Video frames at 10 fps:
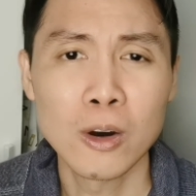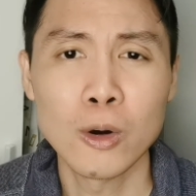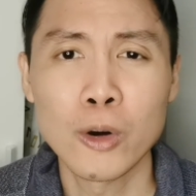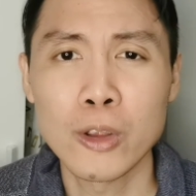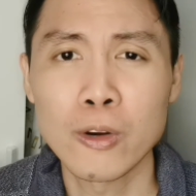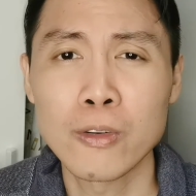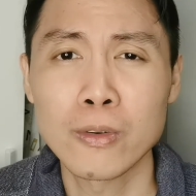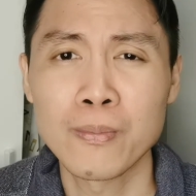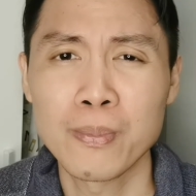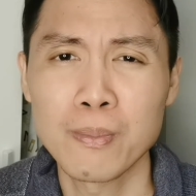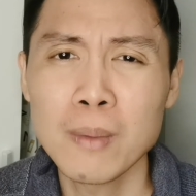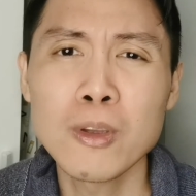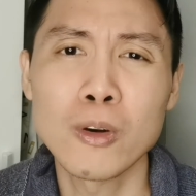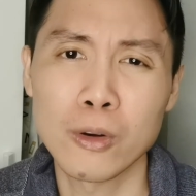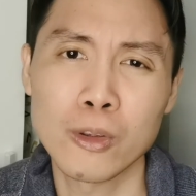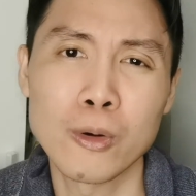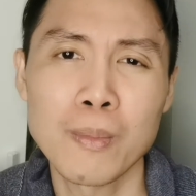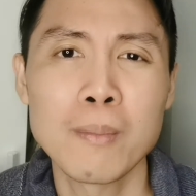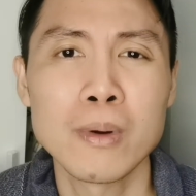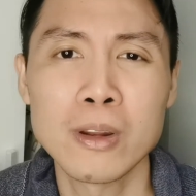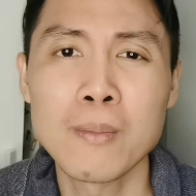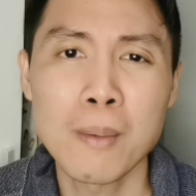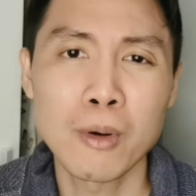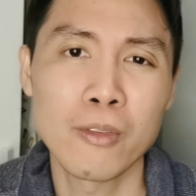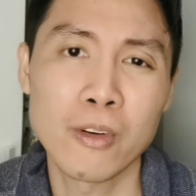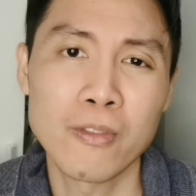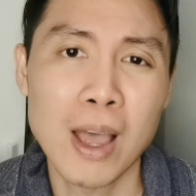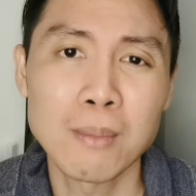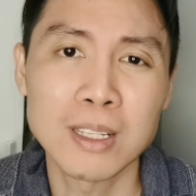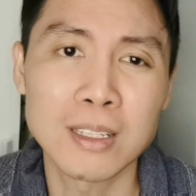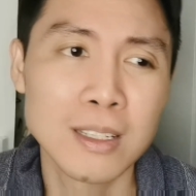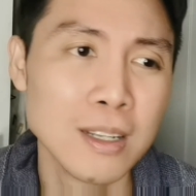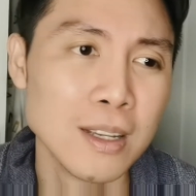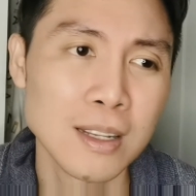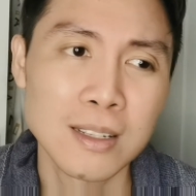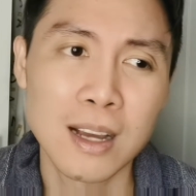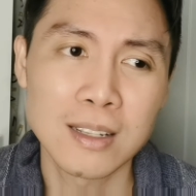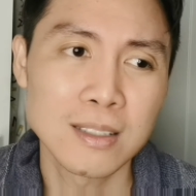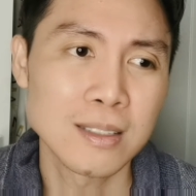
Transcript: or the member of your family that